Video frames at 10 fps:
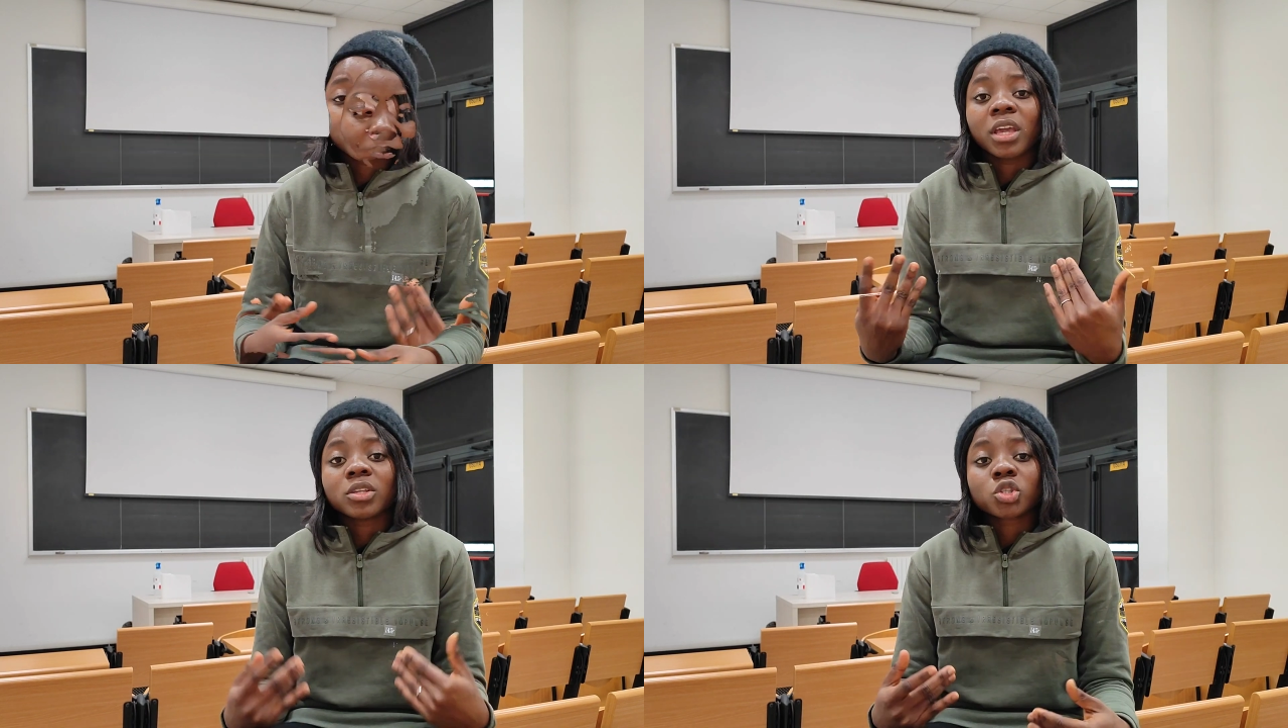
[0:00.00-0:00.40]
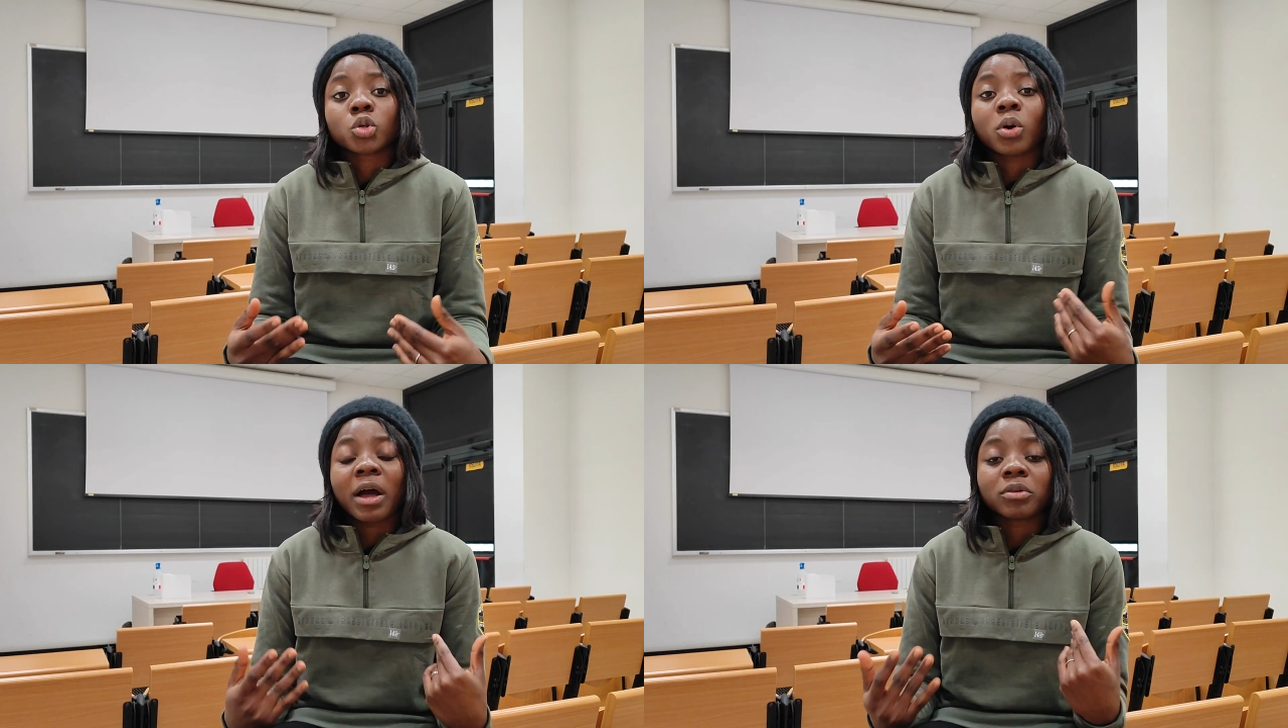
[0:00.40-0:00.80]
Okay,
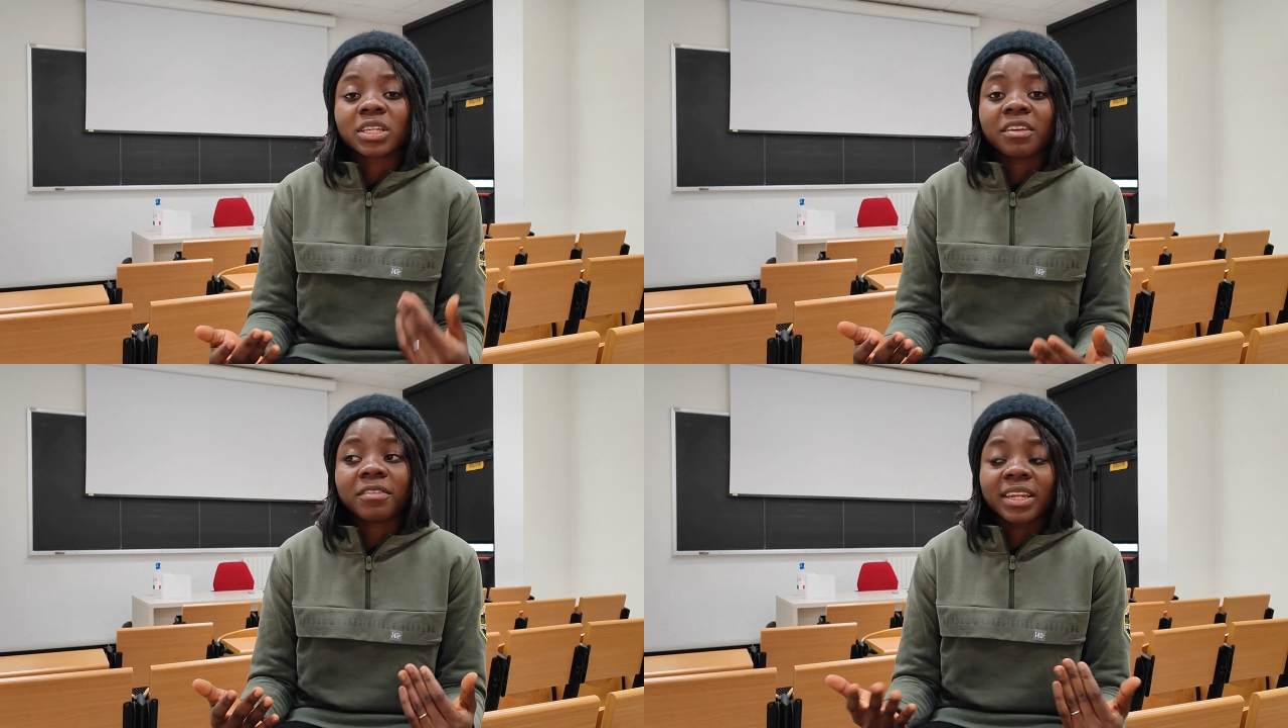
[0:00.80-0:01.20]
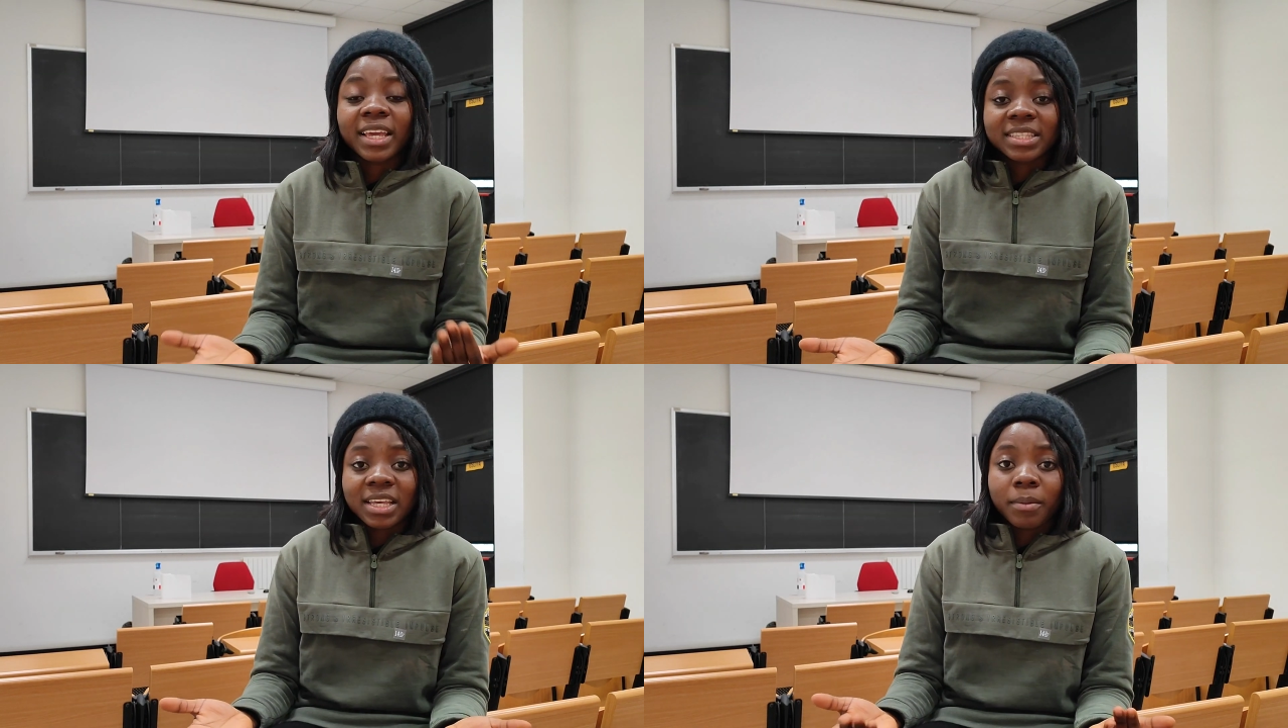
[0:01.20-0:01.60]
so I would give an
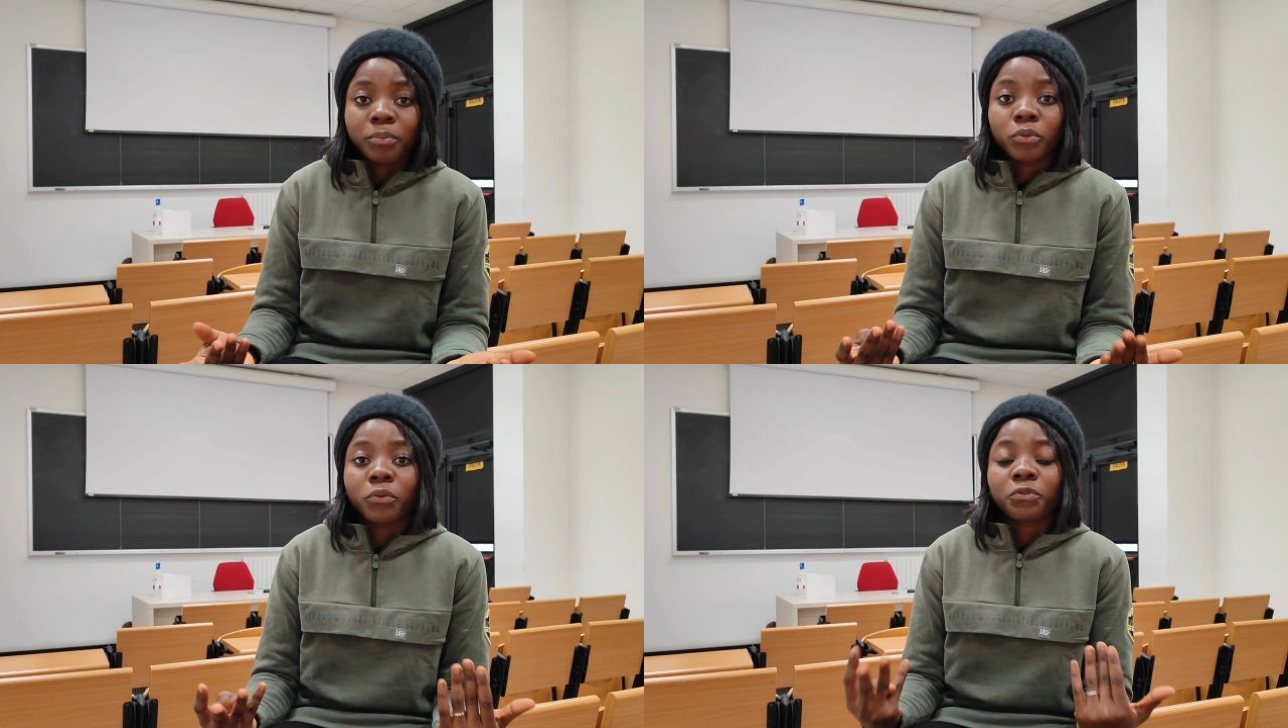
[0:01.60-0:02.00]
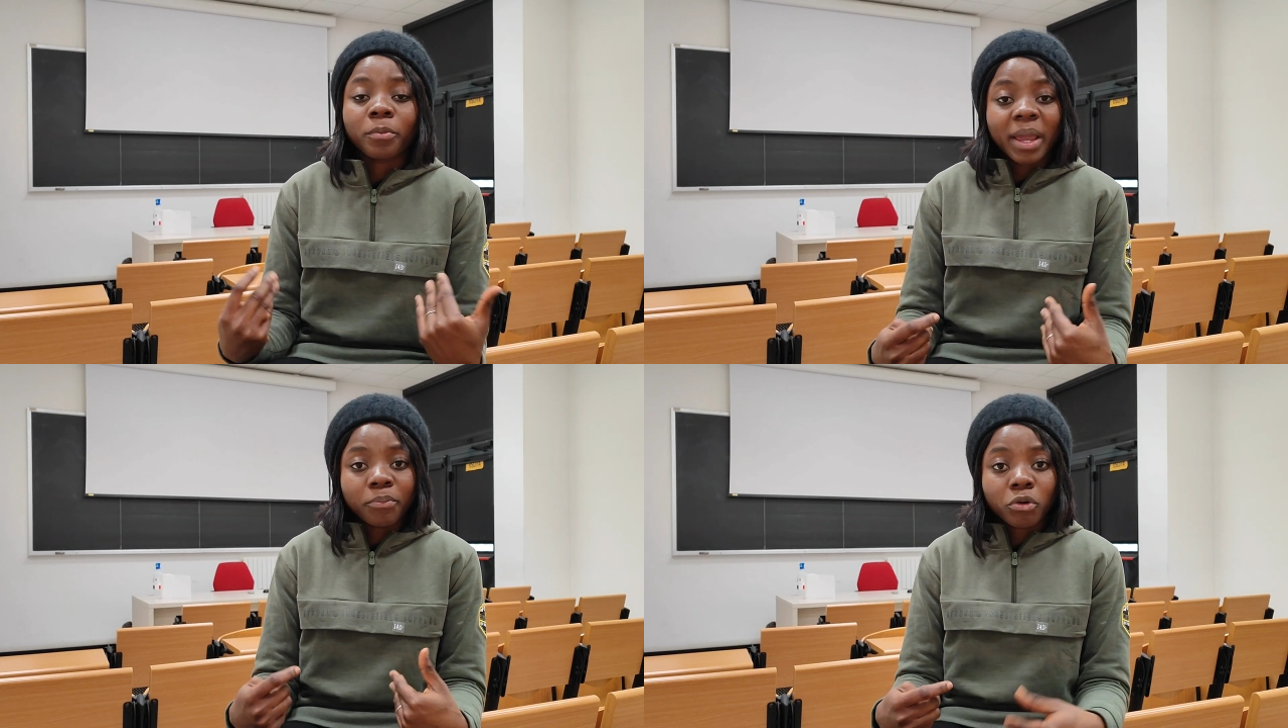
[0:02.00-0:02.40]
example
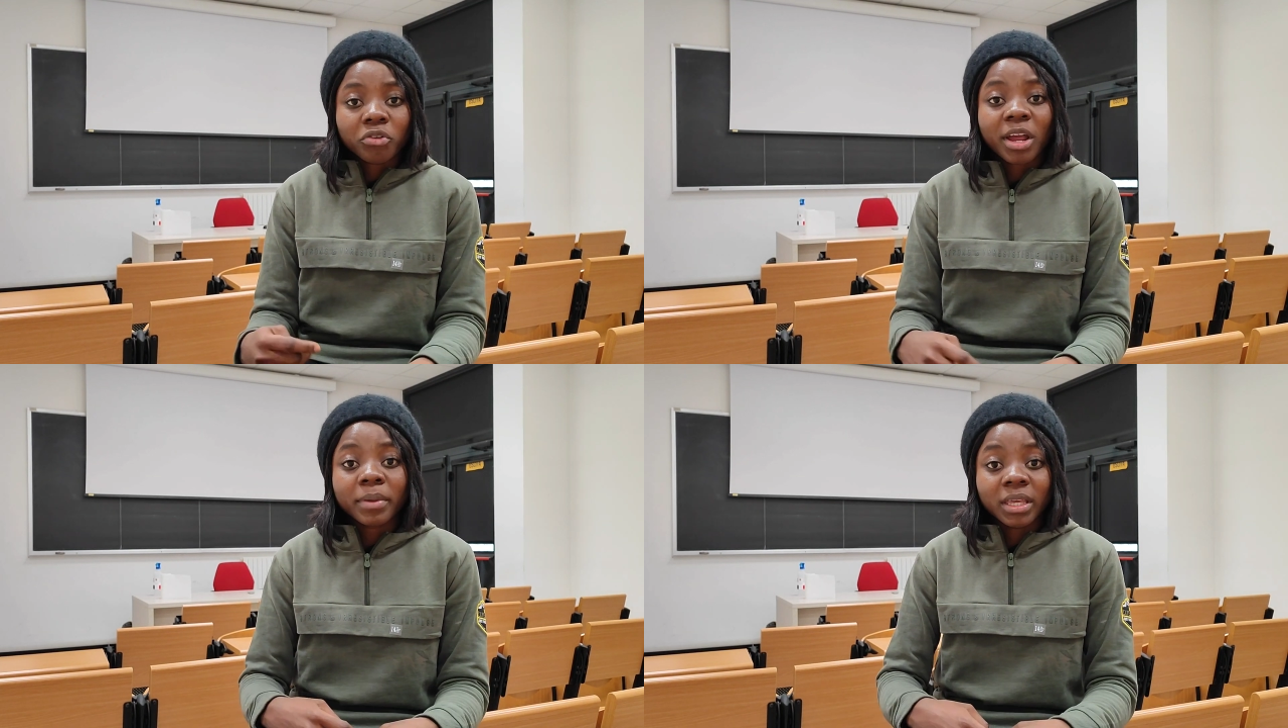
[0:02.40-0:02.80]
for my program.